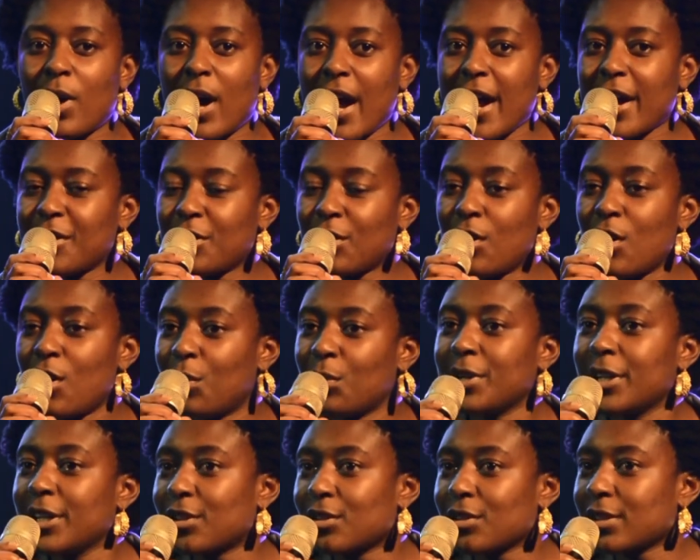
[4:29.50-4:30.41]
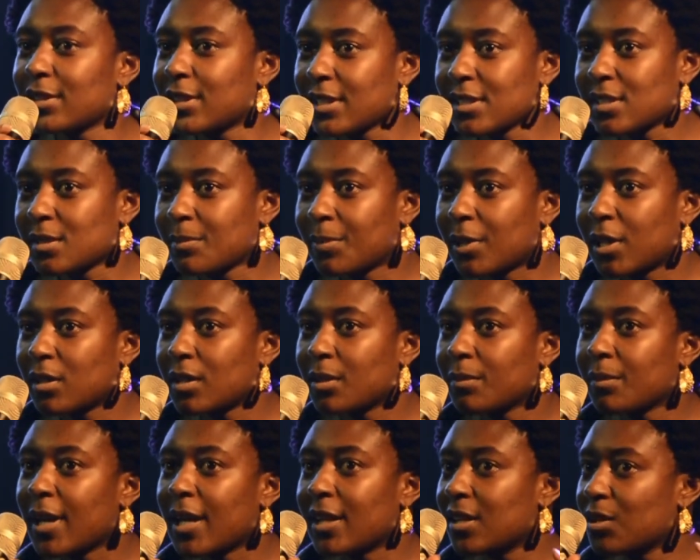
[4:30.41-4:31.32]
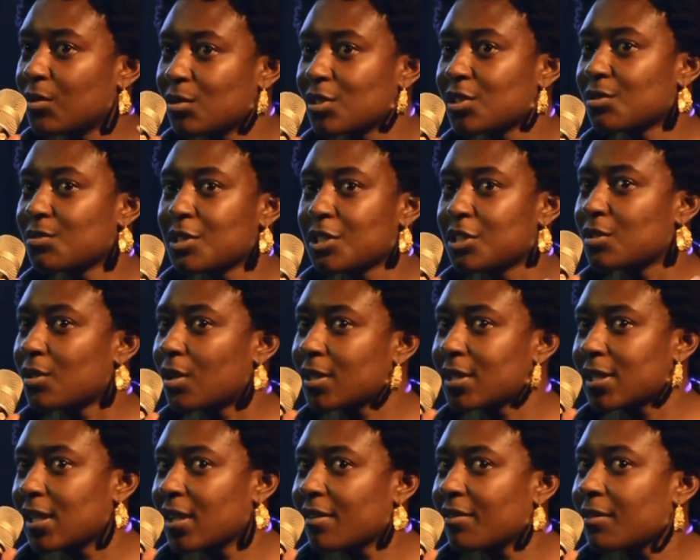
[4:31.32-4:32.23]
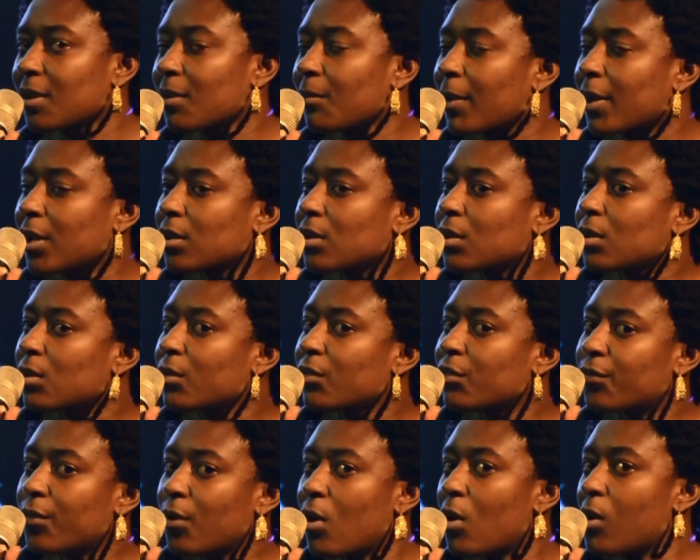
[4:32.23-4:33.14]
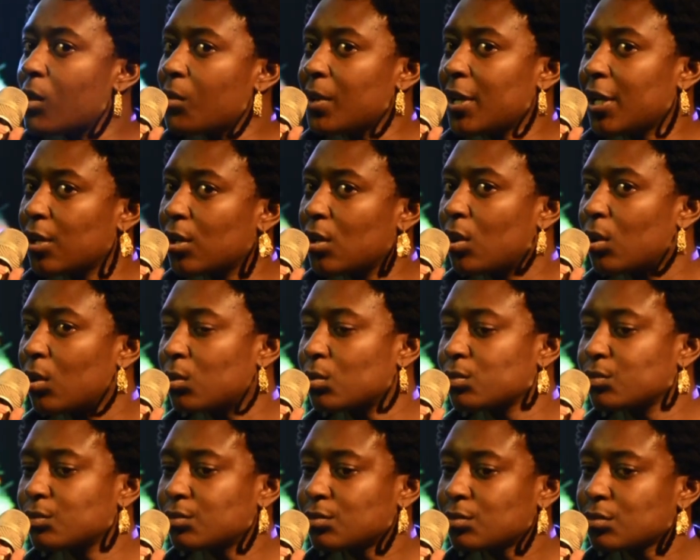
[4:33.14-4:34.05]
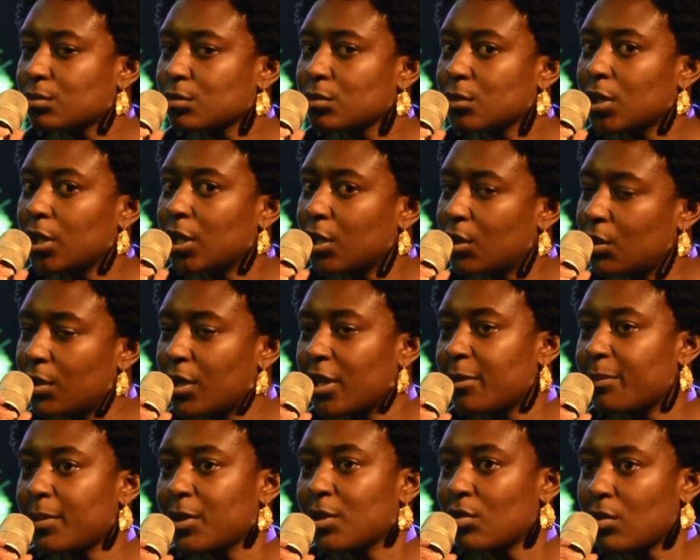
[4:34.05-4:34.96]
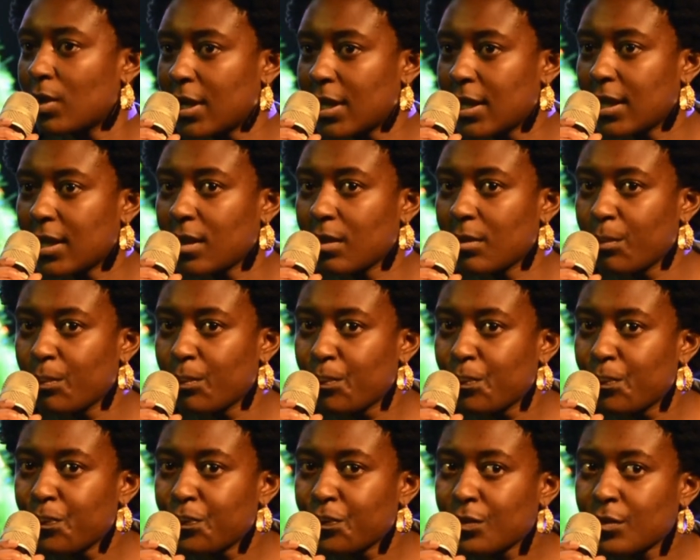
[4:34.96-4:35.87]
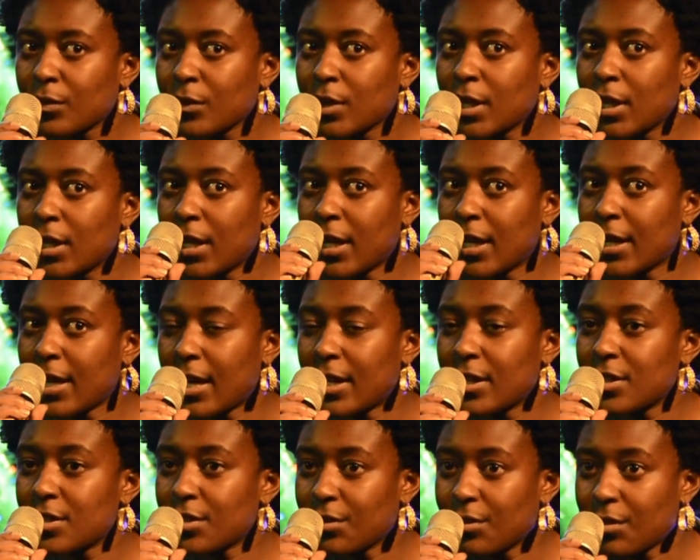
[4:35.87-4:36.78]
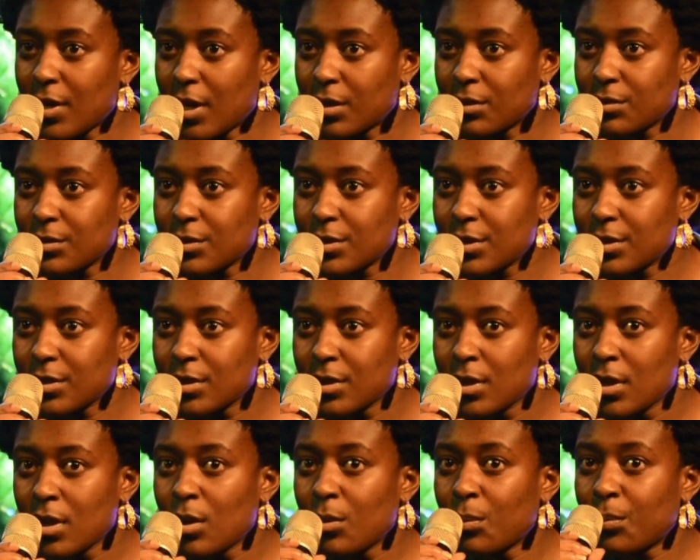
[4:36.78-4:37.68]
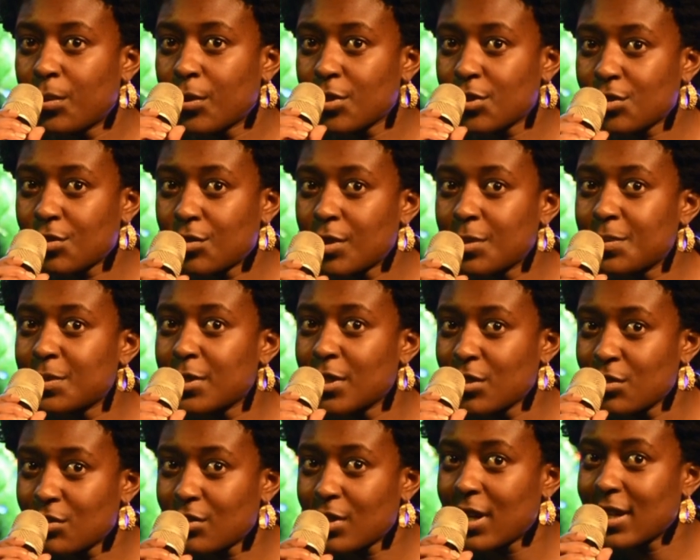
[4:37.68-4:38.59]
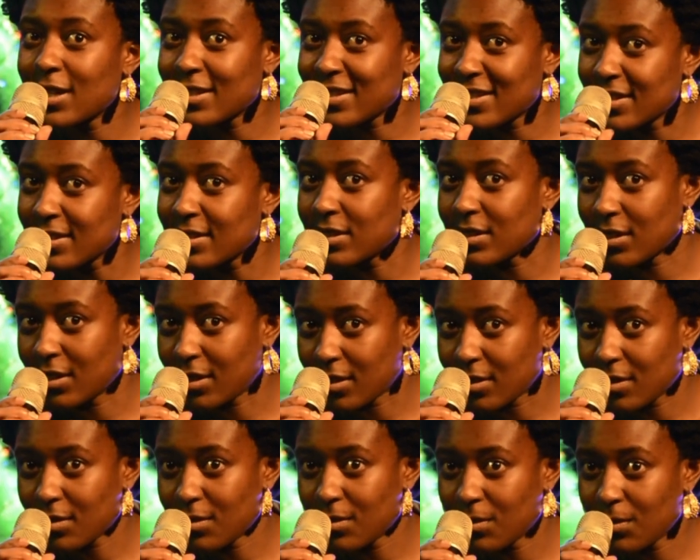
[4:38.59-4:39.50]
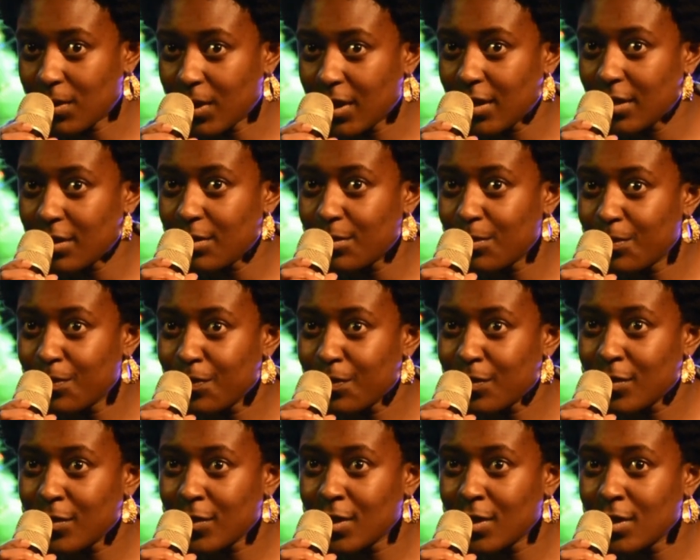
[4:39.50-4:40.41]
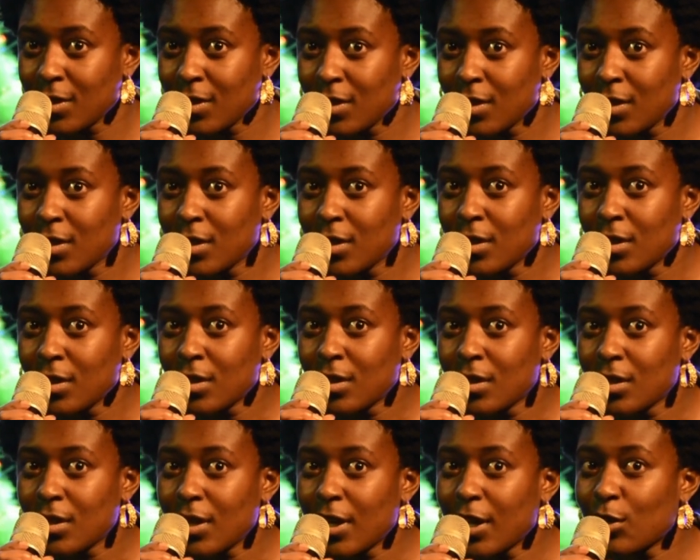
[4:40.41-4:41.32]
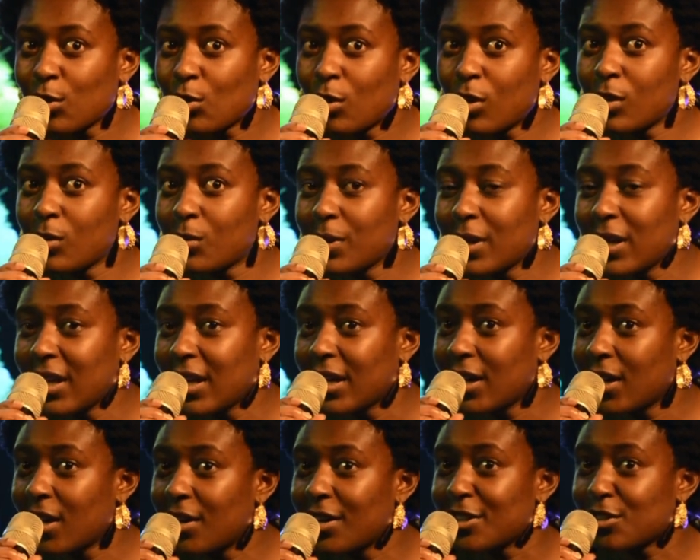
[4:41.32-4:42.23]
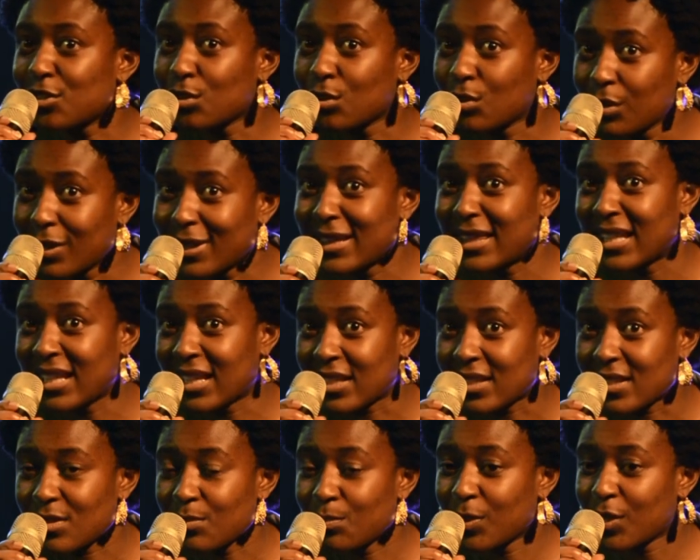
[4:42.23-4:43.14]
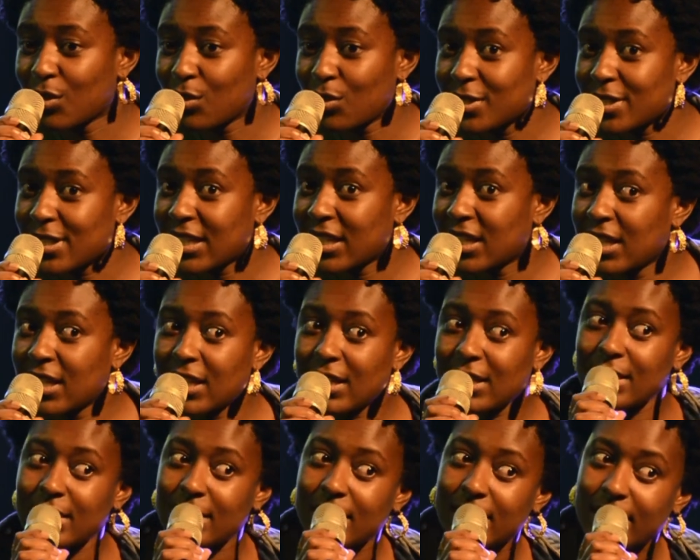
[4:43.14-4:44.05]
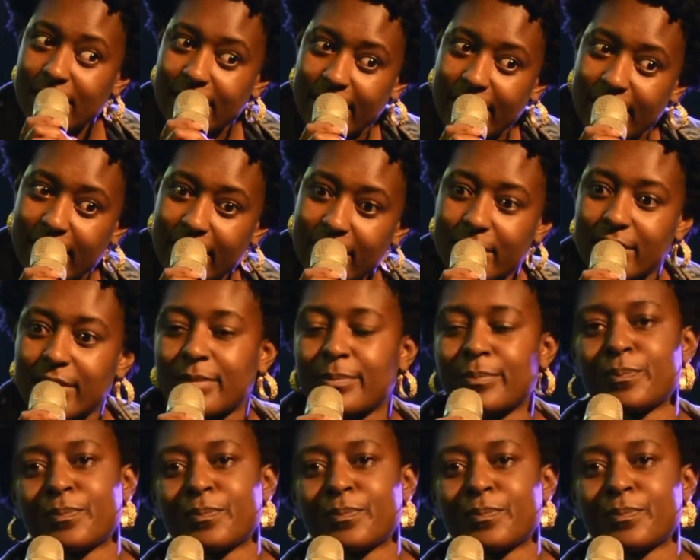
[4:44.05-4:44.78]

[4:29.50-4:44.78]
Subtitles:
I know only good things about him, and he was a rich doctor and everything, but for all we know, he could have been running an underground prescription drug syndicate, right? And all we hear is good things because he is dead.